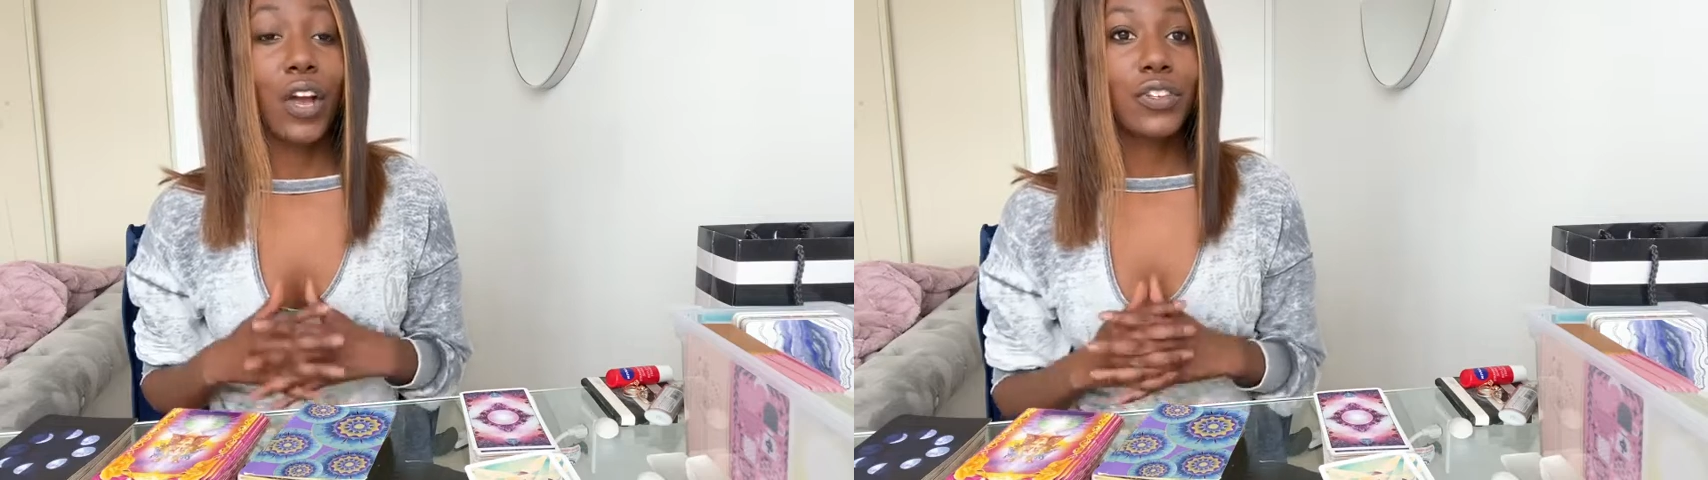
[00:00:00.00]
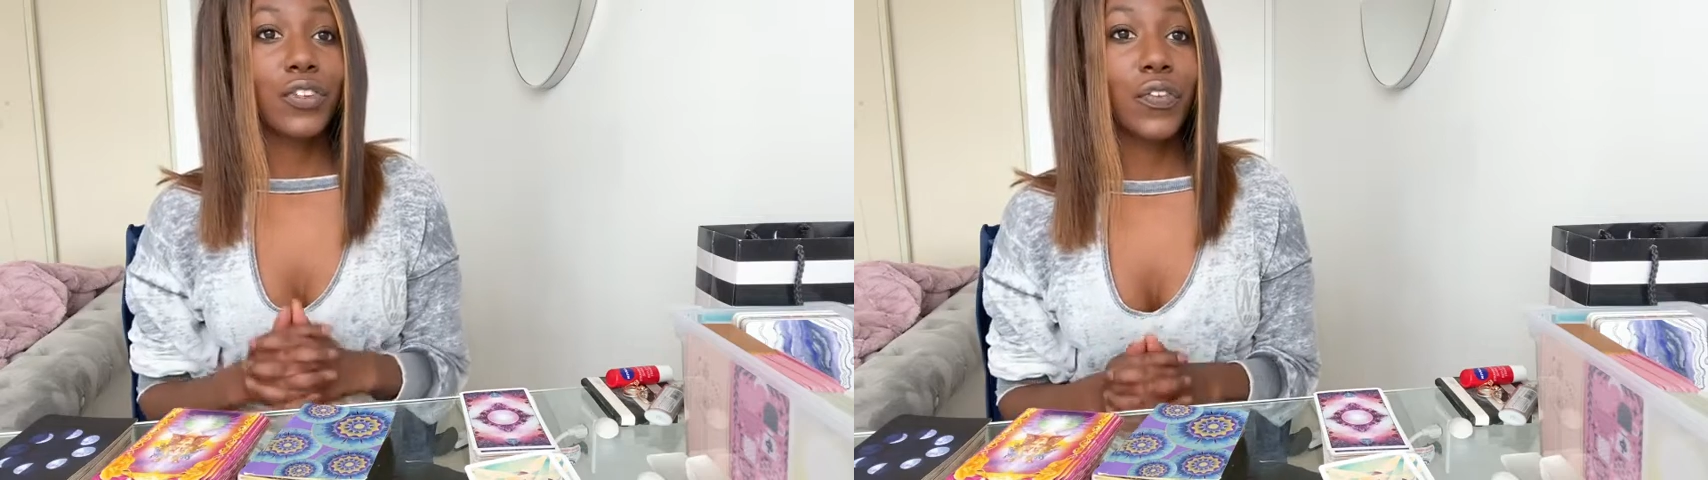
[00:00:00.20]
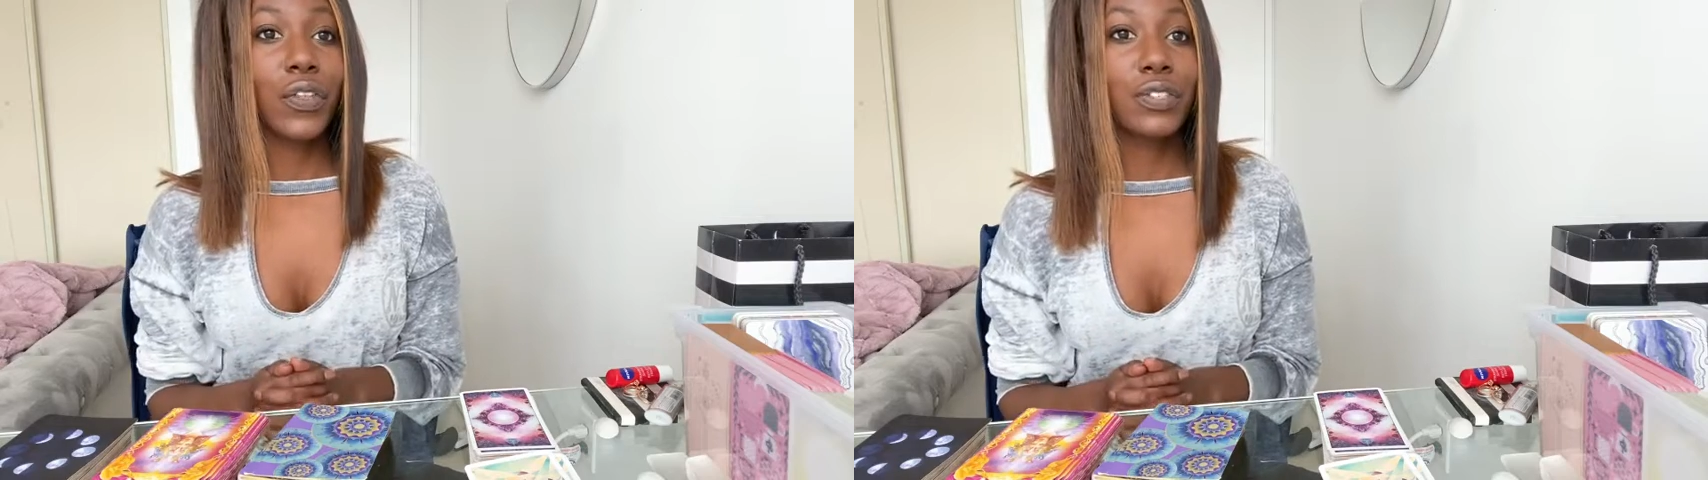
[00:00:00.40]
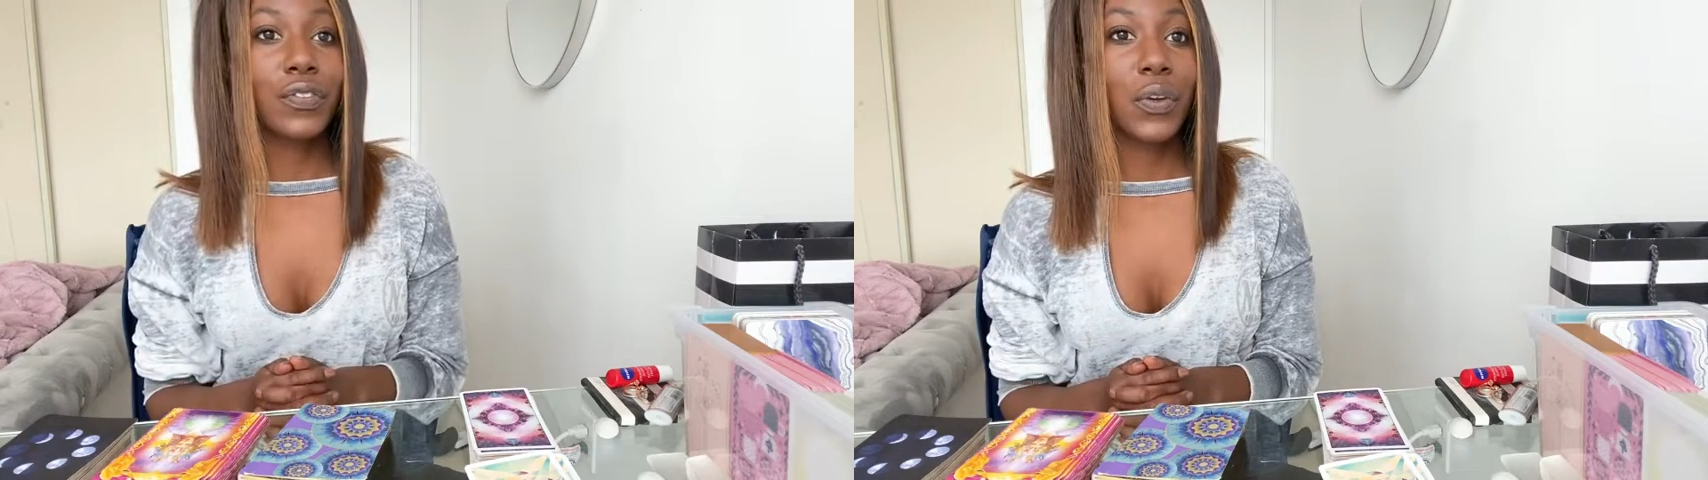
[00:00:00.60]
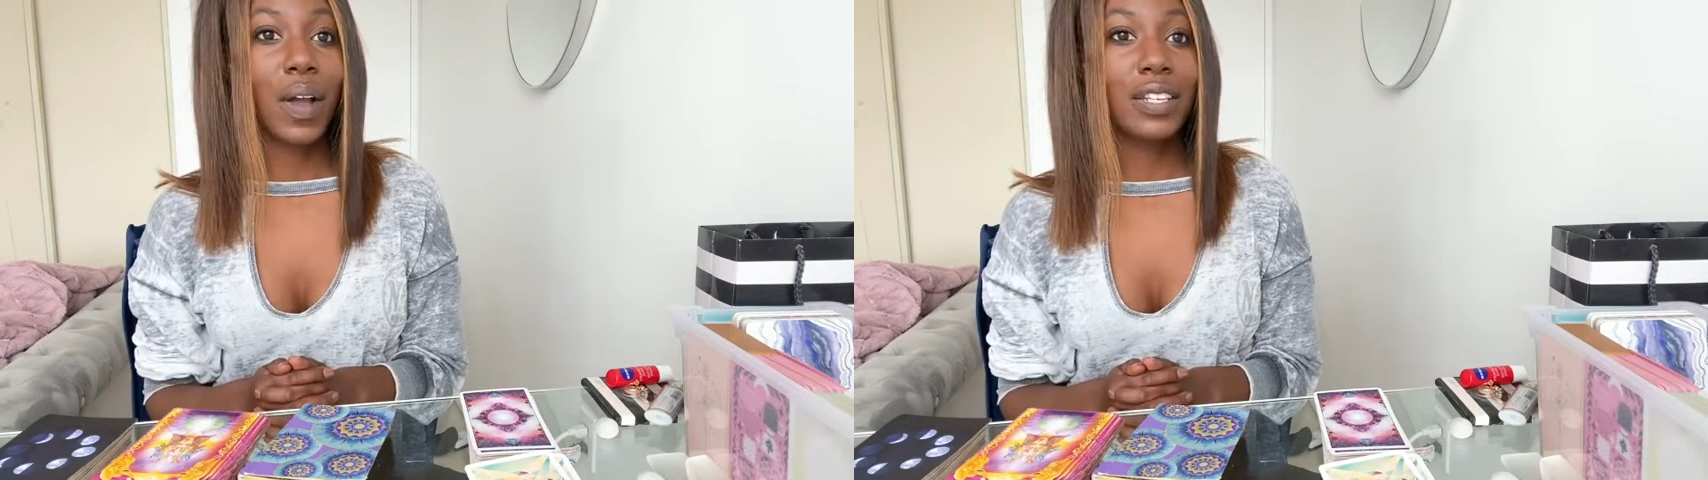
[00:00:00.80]
So for those
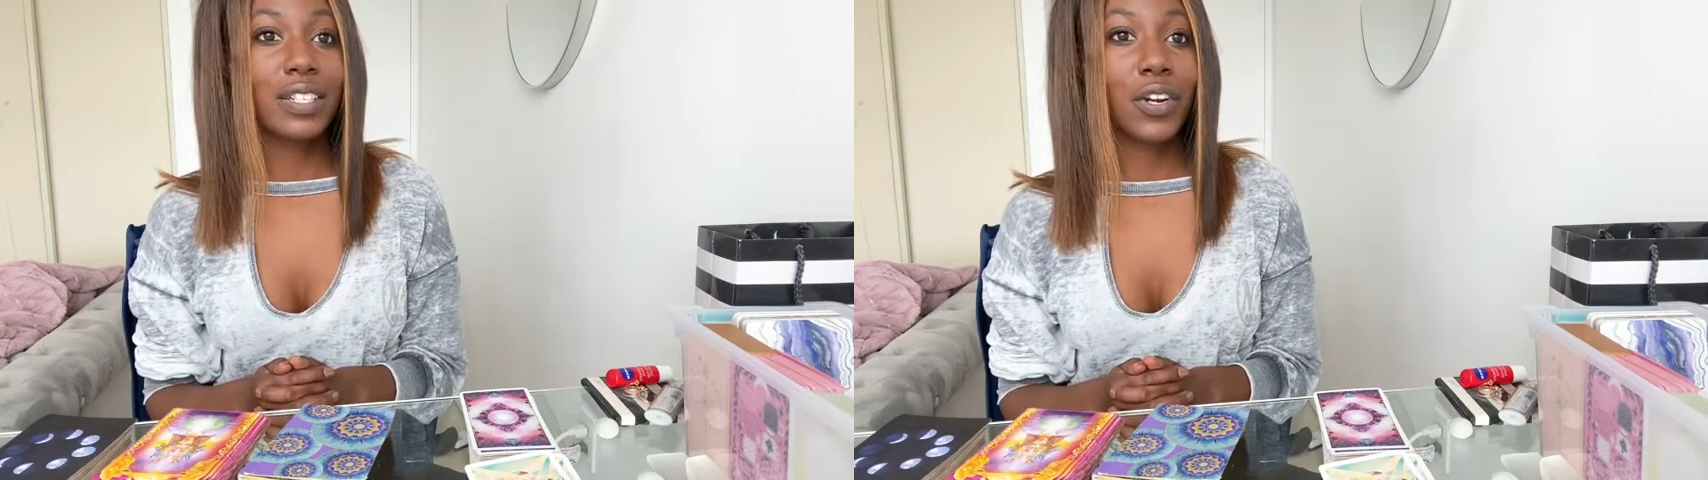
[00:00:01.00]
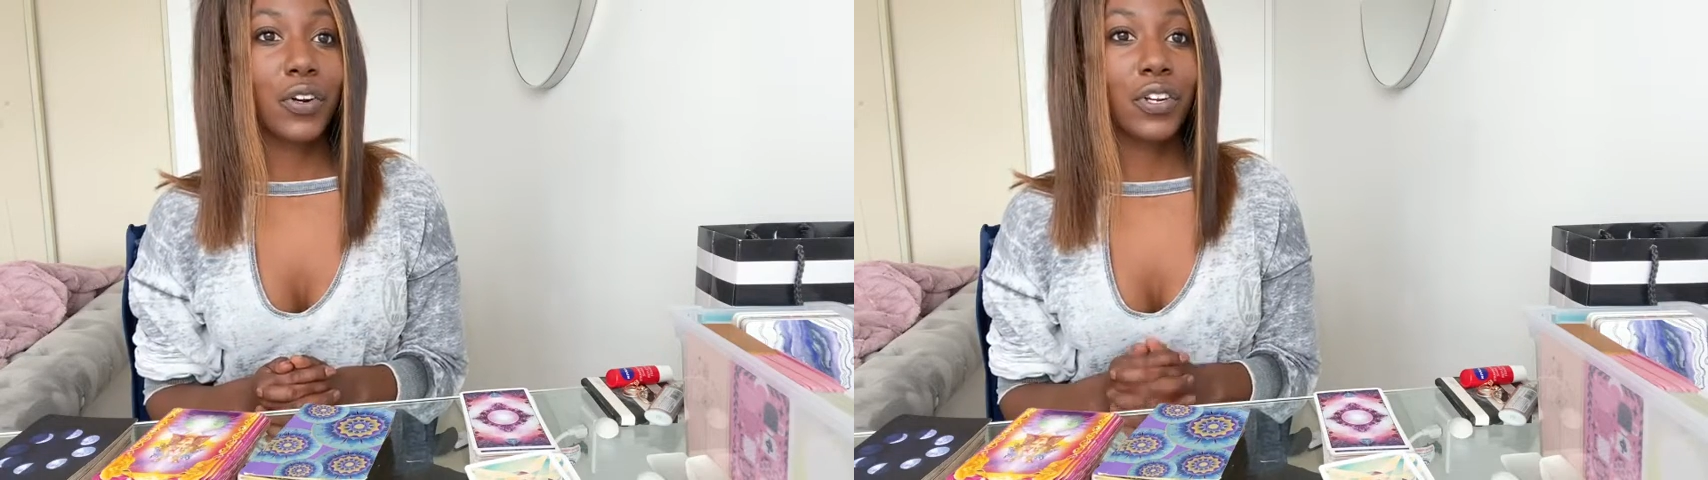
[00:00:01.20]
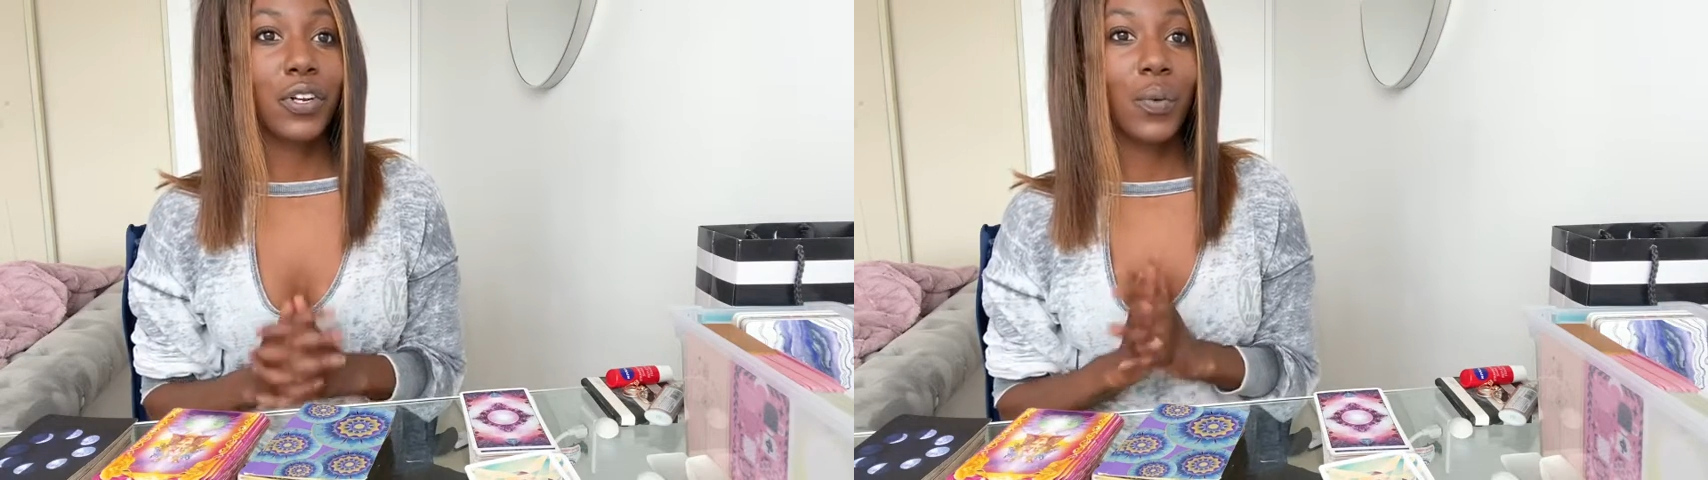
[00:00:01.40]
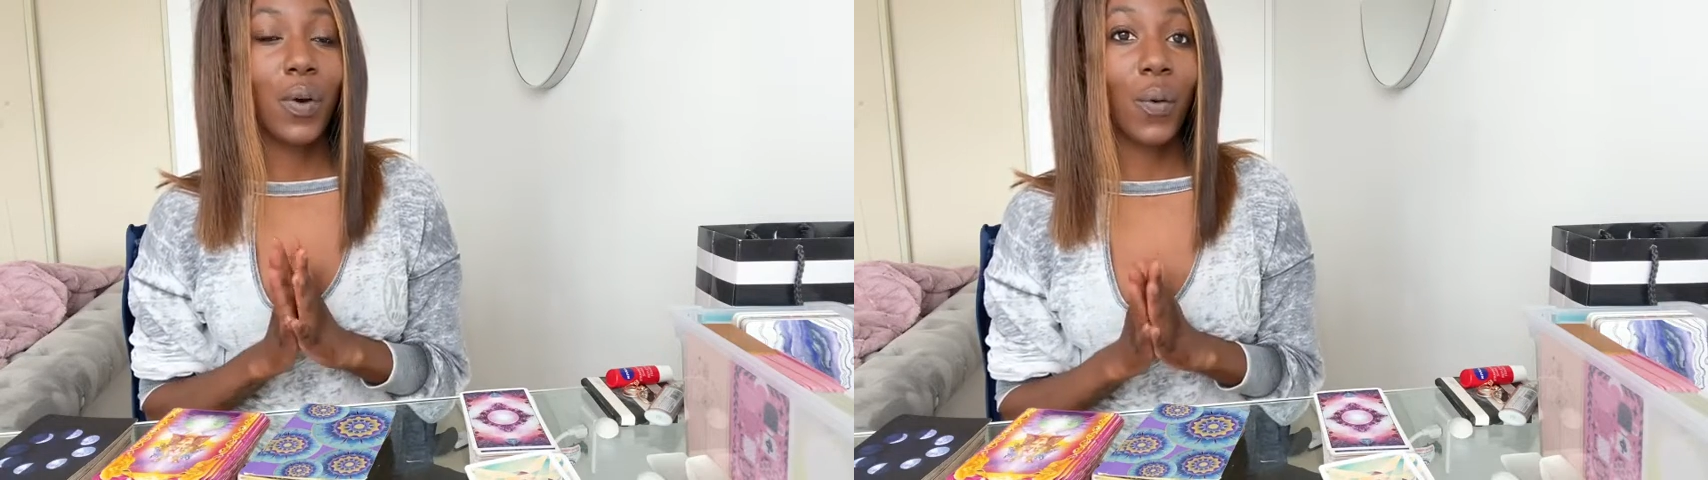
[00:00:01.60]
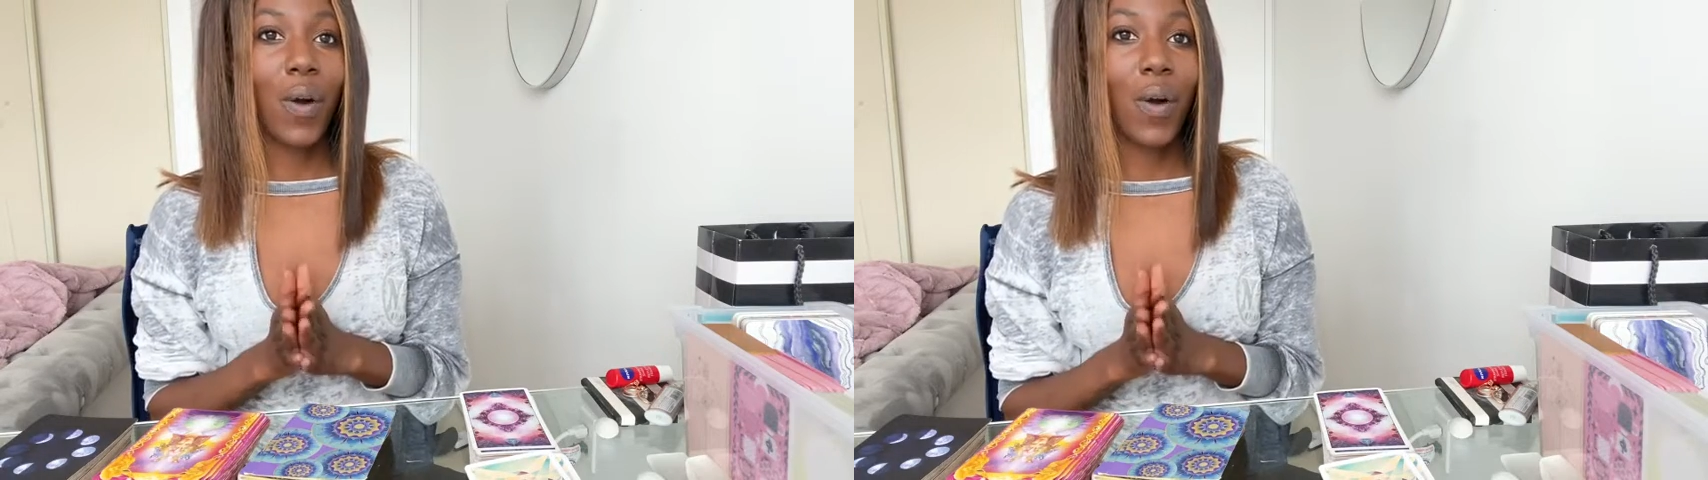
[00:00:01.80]
of you guys that are new,